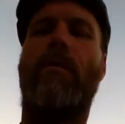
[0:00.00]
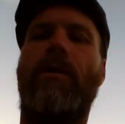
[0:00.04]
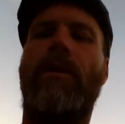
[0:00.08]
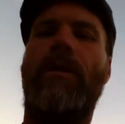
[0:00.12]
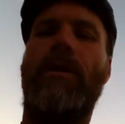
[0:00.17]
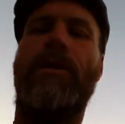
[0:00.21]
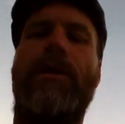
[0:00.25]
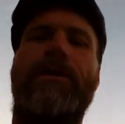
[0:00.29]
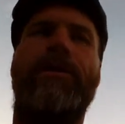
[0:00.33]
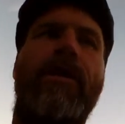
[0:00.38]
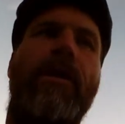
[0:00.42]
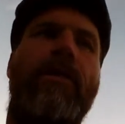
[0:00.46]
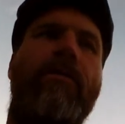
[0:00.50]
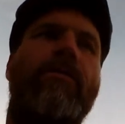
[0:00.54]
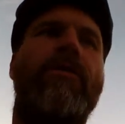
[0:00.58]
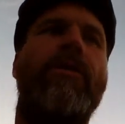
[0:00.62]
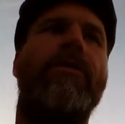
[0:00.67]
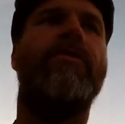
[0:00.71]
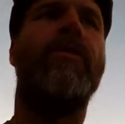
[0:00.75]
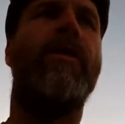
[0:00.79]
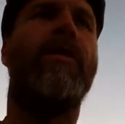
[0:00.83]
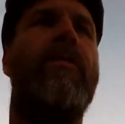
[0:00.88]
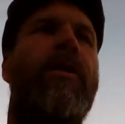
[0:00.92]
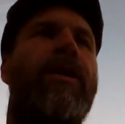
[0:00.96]
I'm going to talk
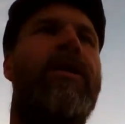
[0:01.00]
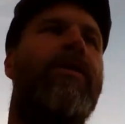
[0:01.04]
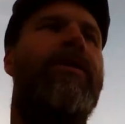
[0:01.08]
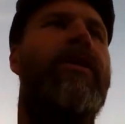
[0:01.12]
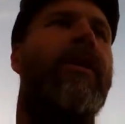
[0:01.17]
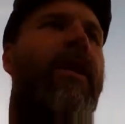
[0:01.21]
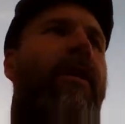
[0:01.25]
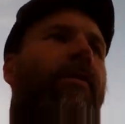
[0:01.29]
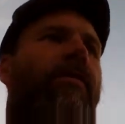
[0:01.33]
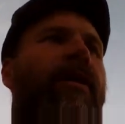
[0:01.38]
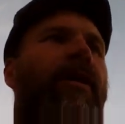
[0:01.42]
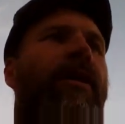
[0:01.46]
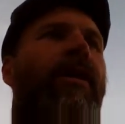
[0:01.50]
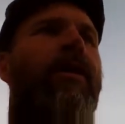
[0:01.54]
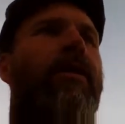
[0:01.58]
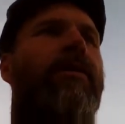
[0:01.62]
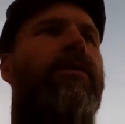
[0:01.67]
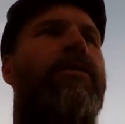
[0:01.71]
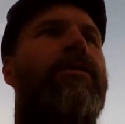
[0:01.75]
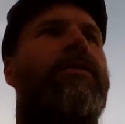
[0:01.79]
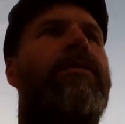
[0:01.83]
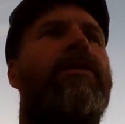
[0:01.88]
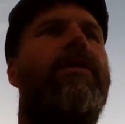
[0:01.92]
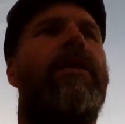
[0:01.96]
briefly about the
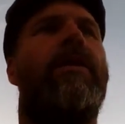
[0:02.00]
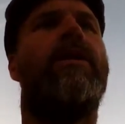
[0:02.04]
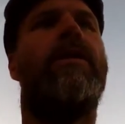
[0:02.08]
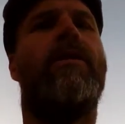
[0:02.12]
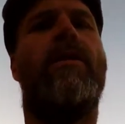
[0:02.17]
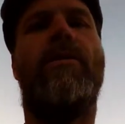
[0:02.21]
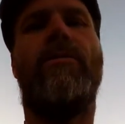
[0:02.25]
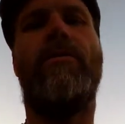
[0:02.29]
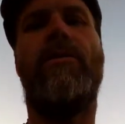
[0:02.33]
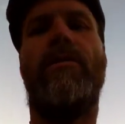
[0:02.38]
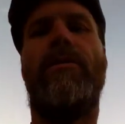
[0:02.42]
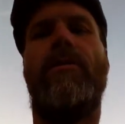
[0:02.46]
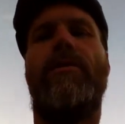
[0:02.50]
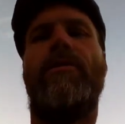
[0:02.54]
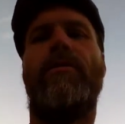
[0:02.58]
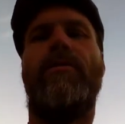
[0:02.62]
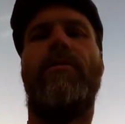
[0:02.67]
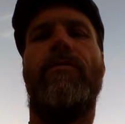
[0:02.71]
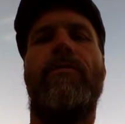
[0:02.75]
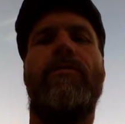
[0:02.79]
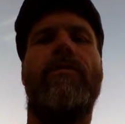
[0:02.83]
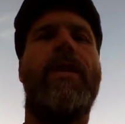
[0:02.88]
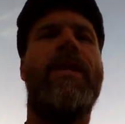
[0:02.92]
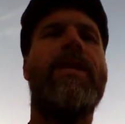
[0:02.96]
APA's diagnosis
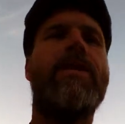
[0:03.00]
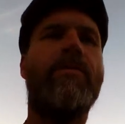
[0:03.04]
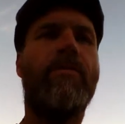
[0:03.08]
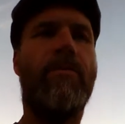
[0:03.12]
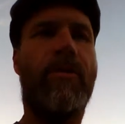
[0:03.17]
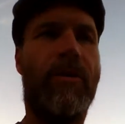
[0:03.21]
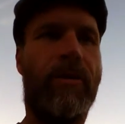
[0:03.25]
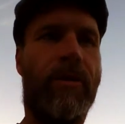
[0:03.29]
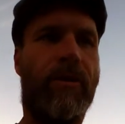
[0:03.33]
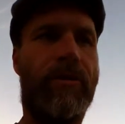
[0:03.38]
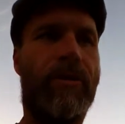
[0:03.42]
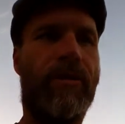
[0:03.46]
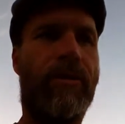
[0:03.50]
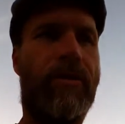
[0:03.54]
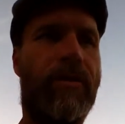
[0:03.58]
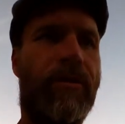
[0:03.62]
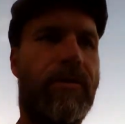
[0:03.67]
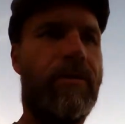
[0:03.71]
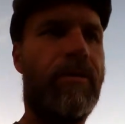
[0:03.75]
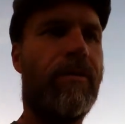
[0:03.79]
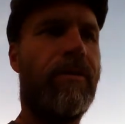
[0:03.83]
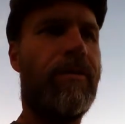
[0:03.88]
of Aspergers.